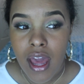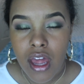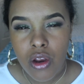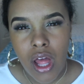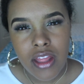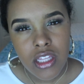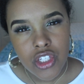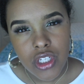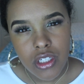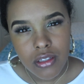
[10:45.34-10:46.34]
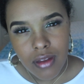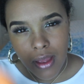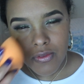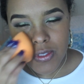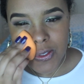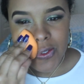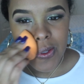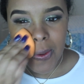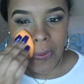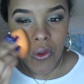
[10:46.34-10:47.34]
I think she couldn't have
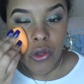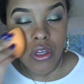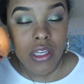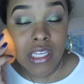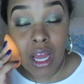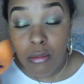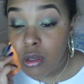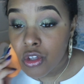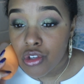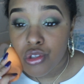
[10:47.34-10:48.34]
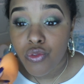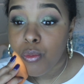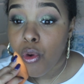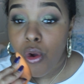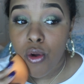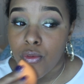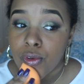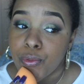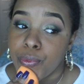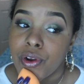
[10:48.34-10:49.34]
children, so she adopted children from all over
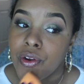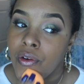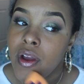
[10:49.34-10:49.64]
the world.